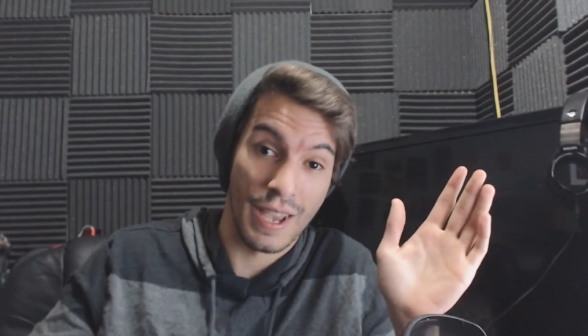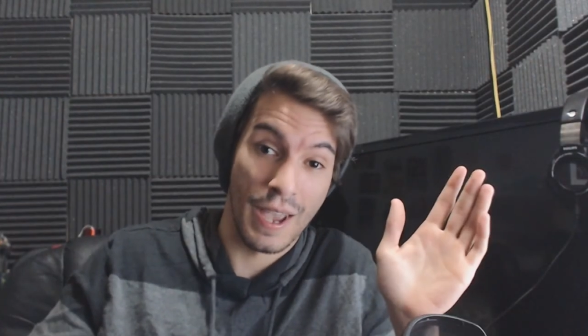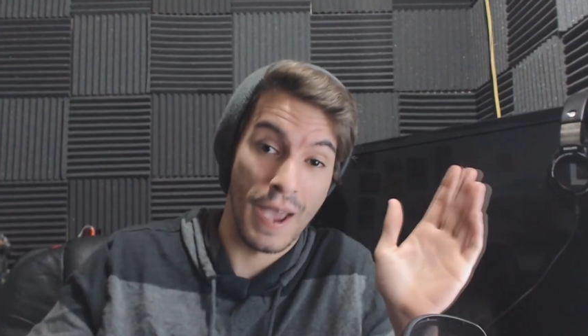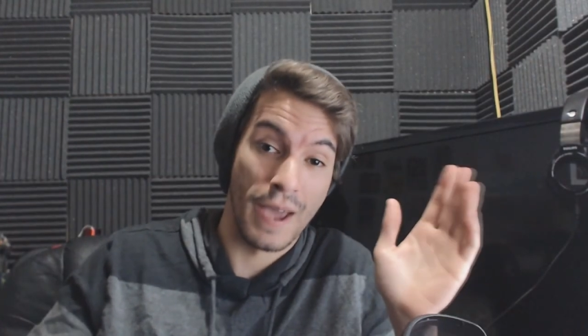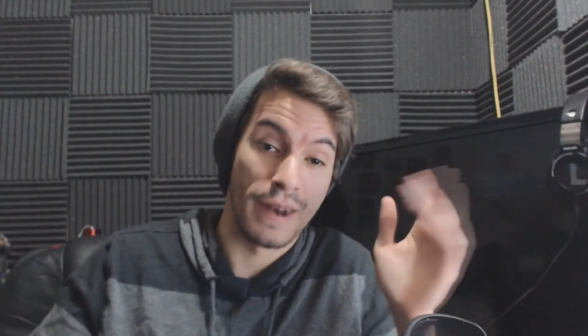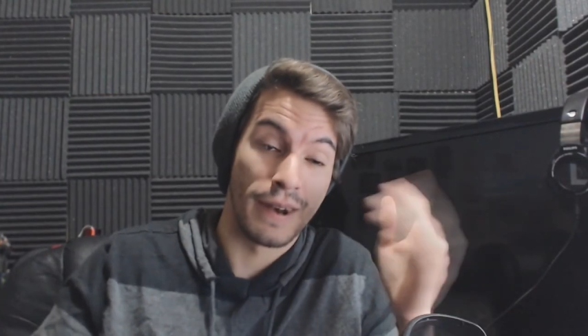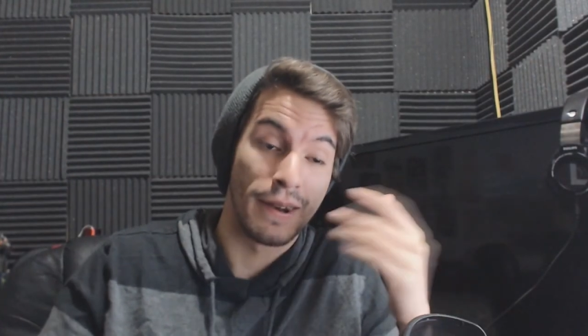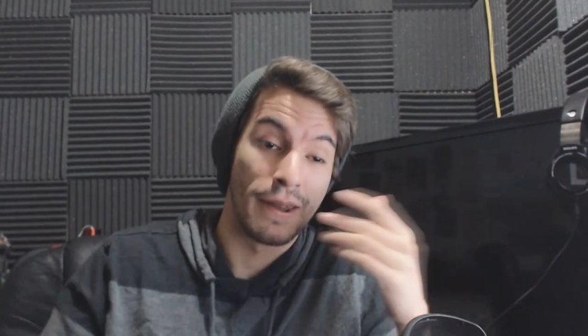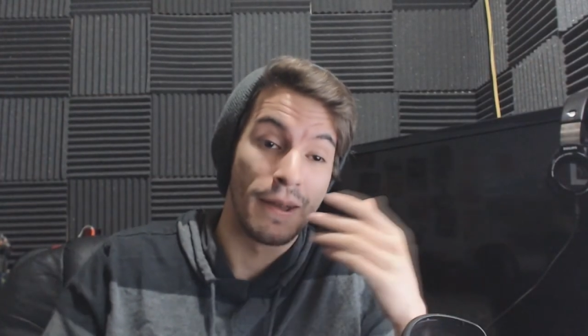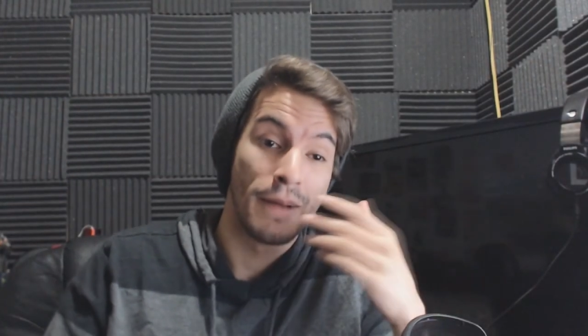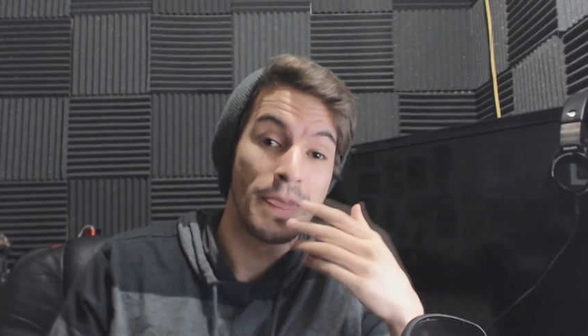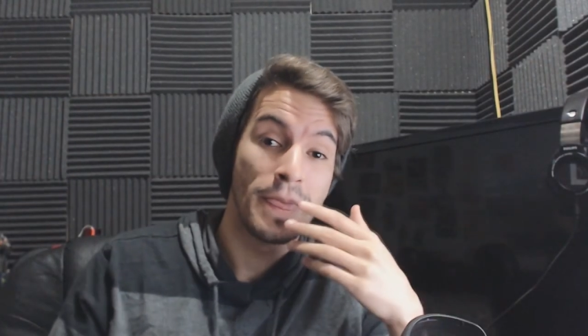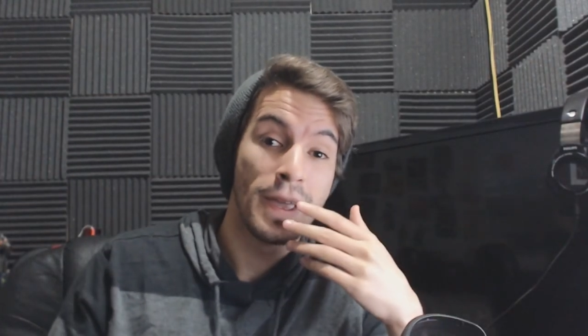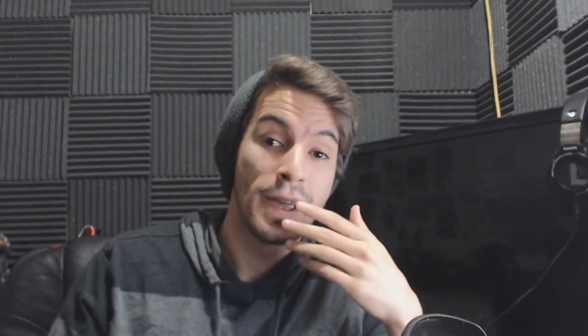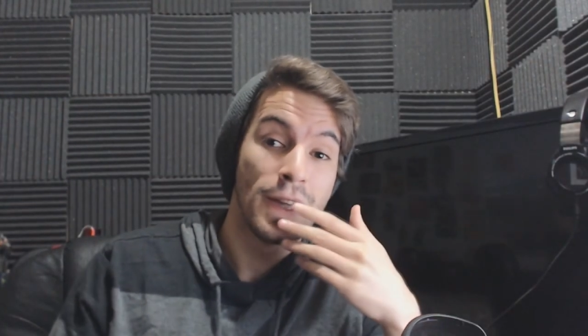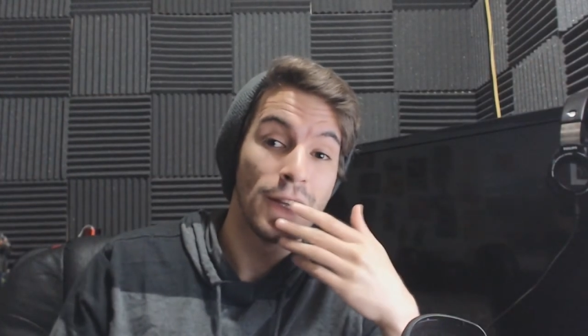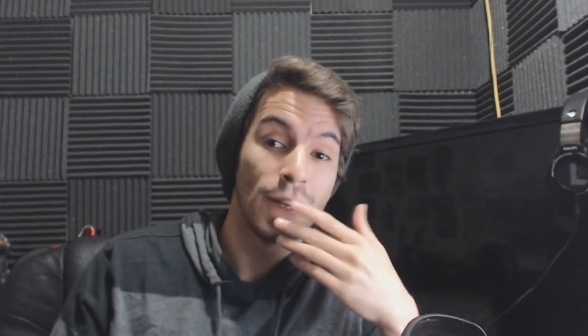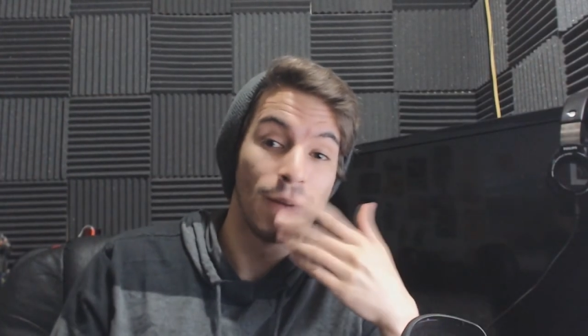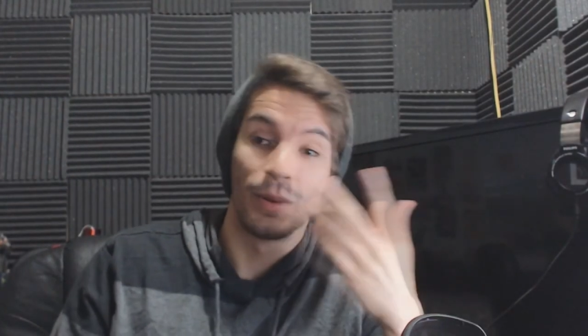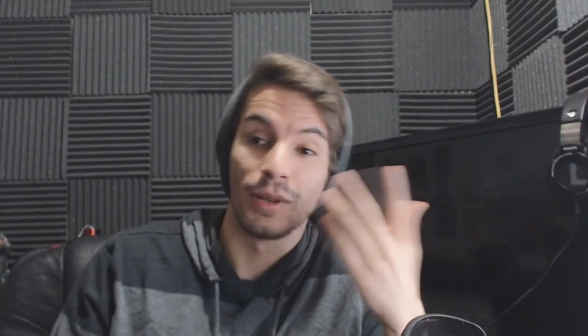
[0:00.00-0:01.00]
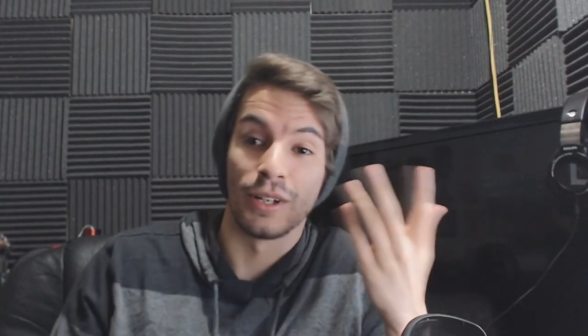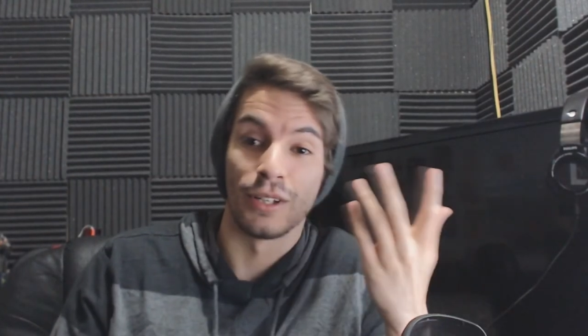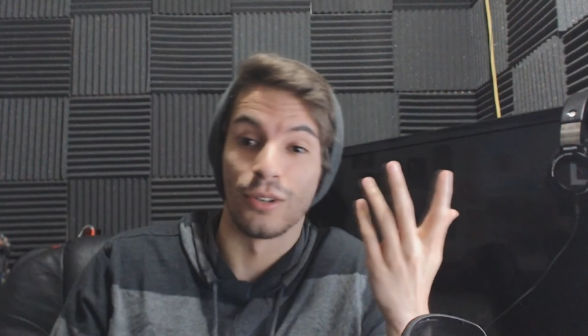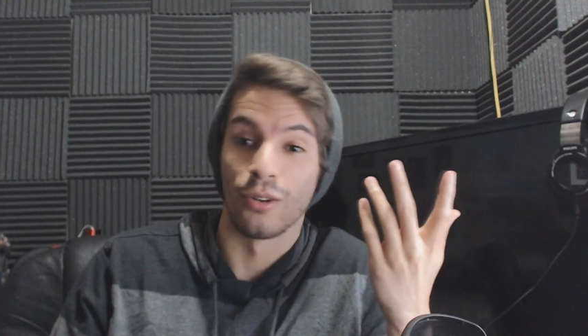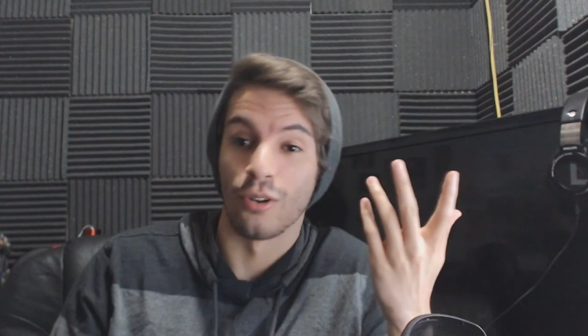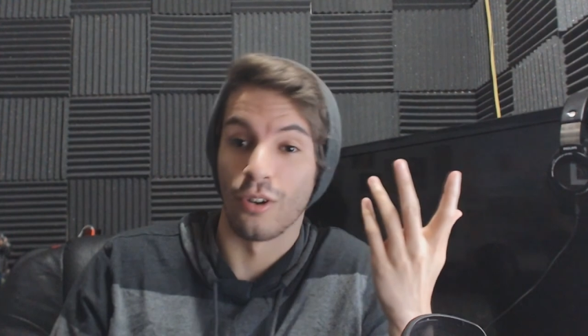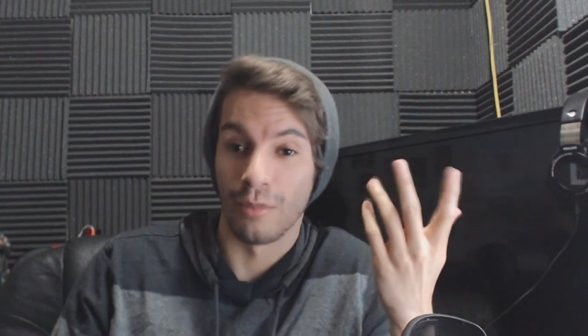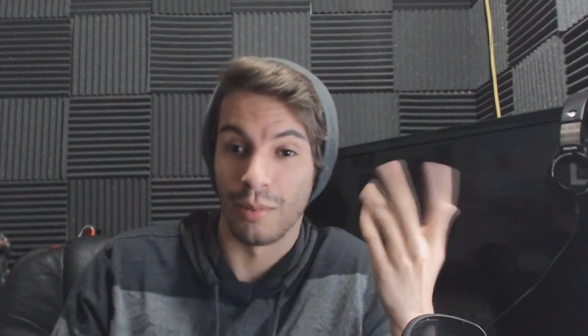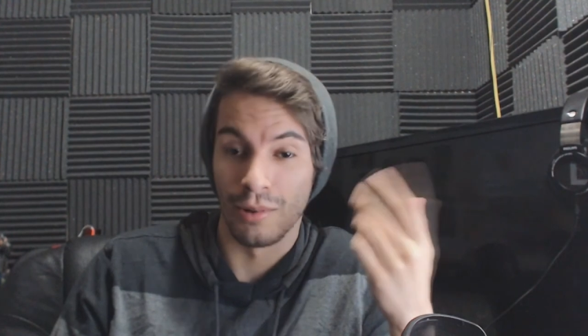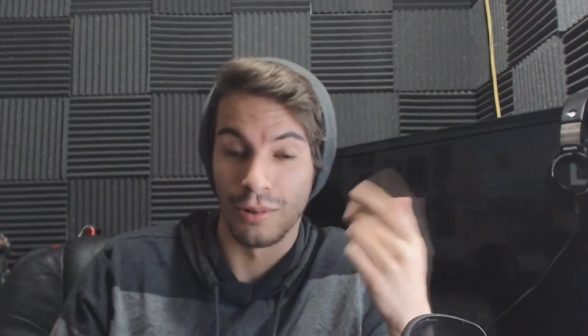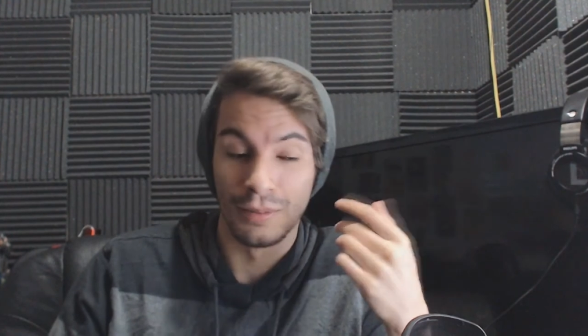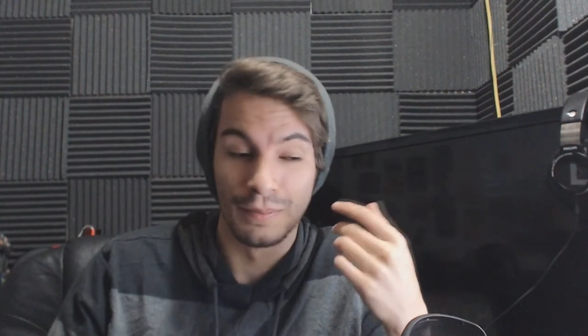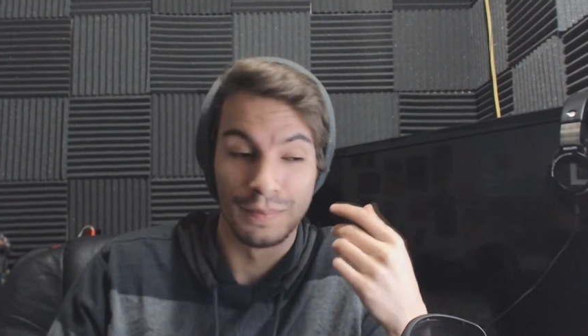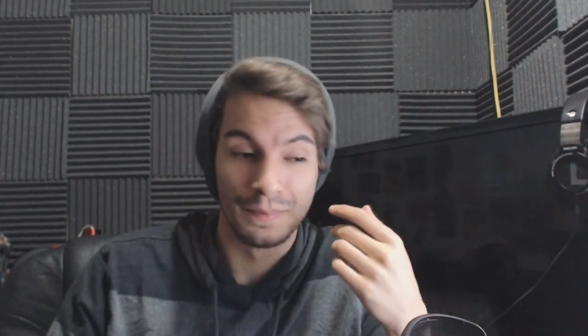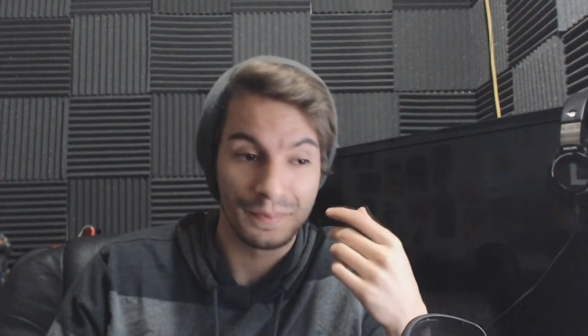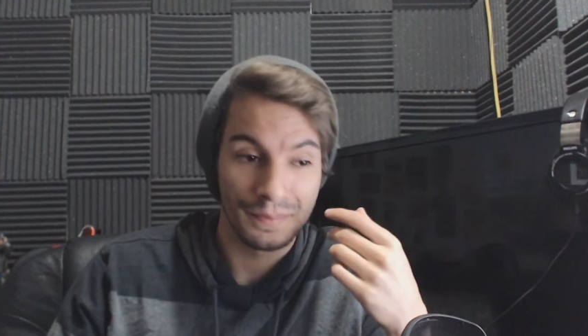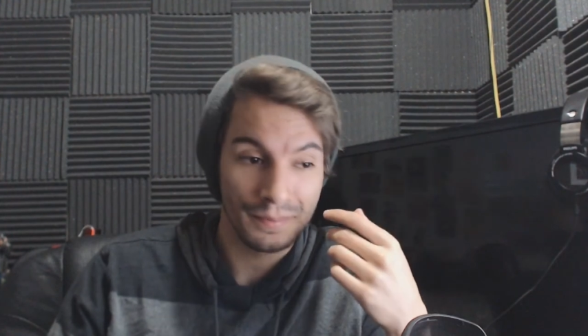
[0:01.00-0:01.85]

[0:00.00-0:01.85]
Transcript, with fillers: and completely adorable.